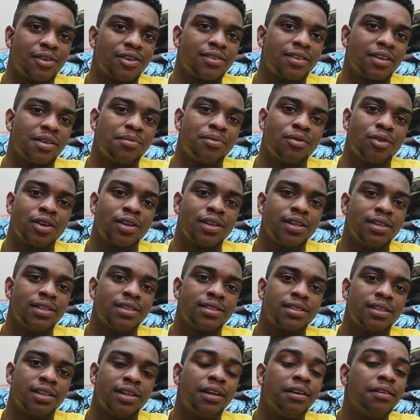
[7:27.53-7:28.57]
birthday party and
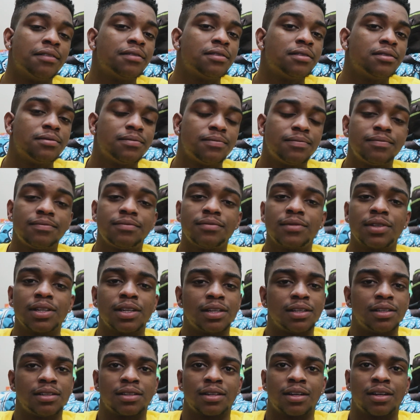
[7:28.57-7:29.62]
stuff.
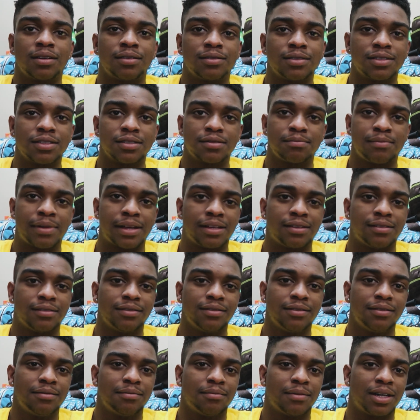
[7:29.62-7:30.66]
And you know, just making
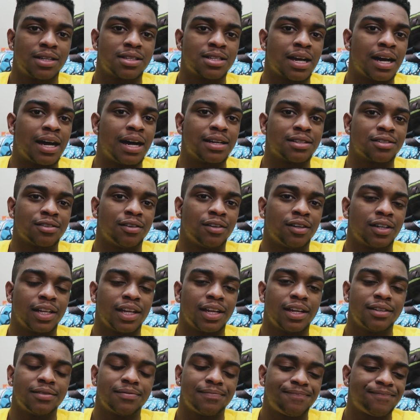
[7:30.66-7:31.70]
montage all
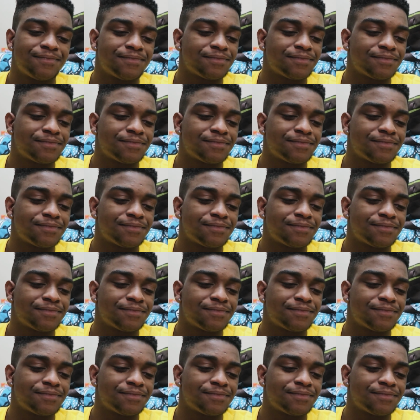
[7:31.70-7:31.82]
that.